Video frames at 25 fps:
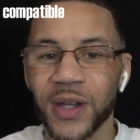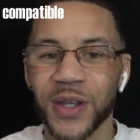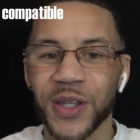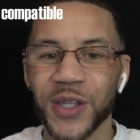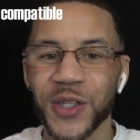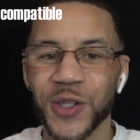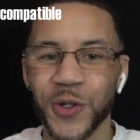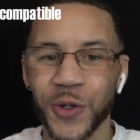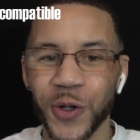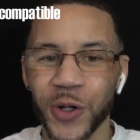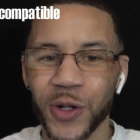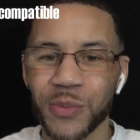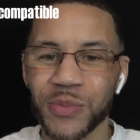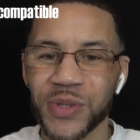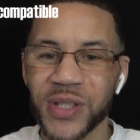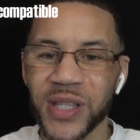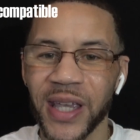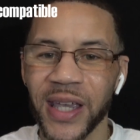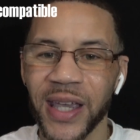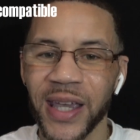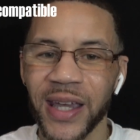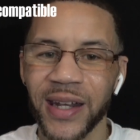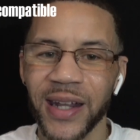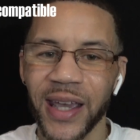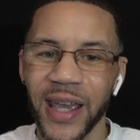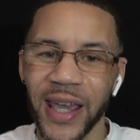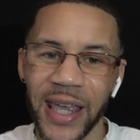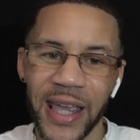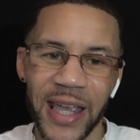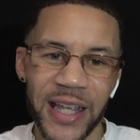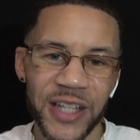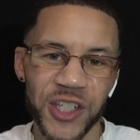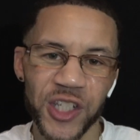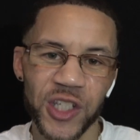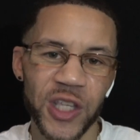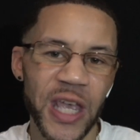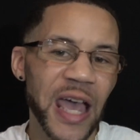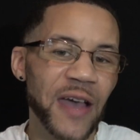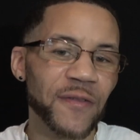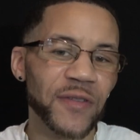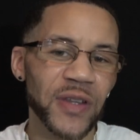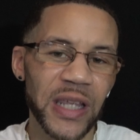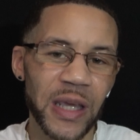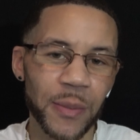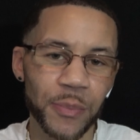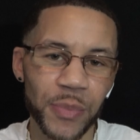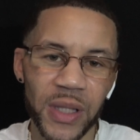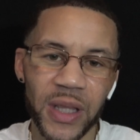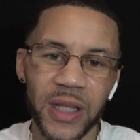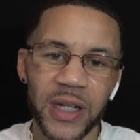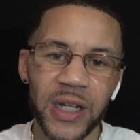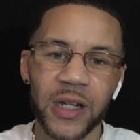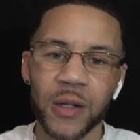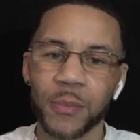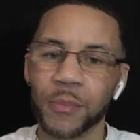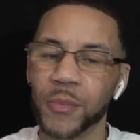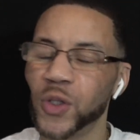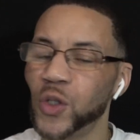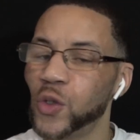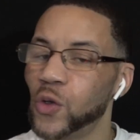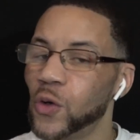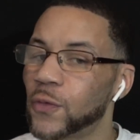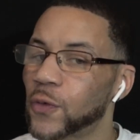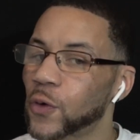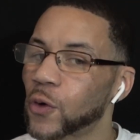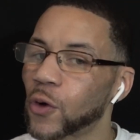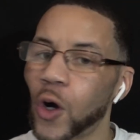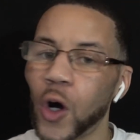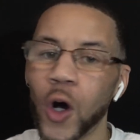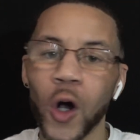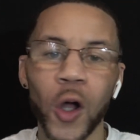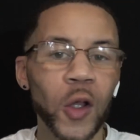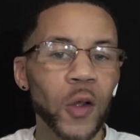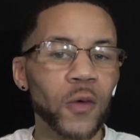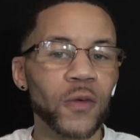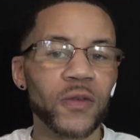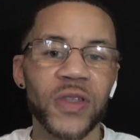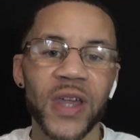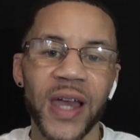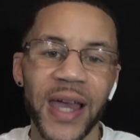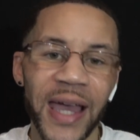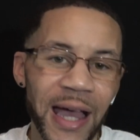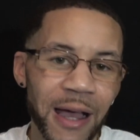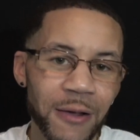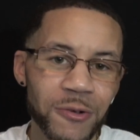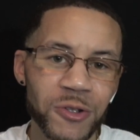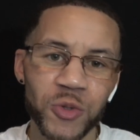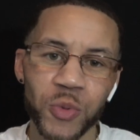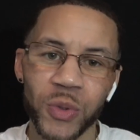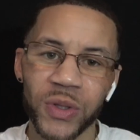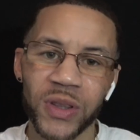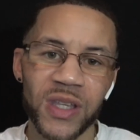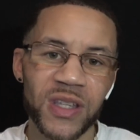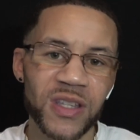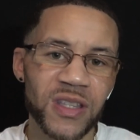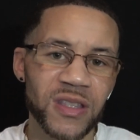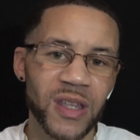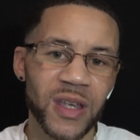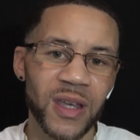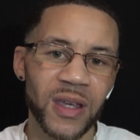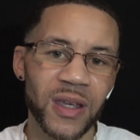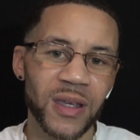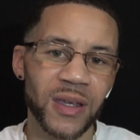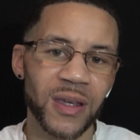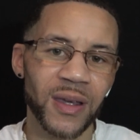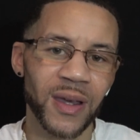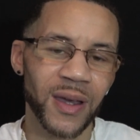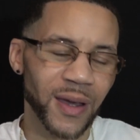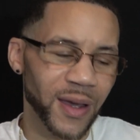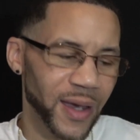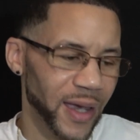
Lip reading: You know what I'm saying? And just having the ability to maneuver all over the house with this thing